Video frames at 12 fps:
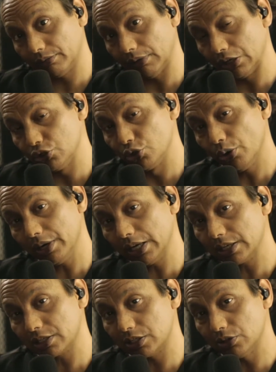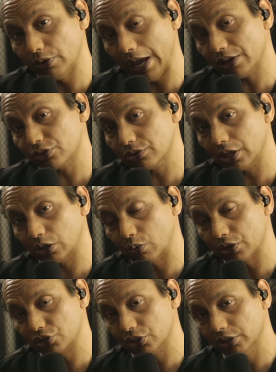And joining us to answer that
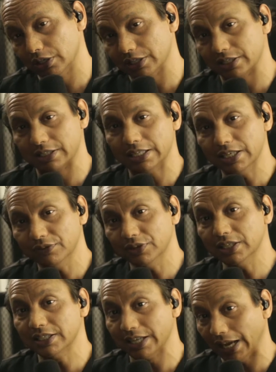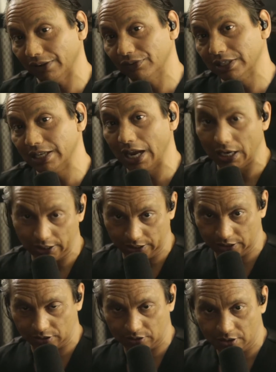question is Steven David
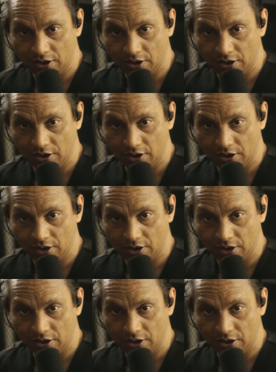Elliot,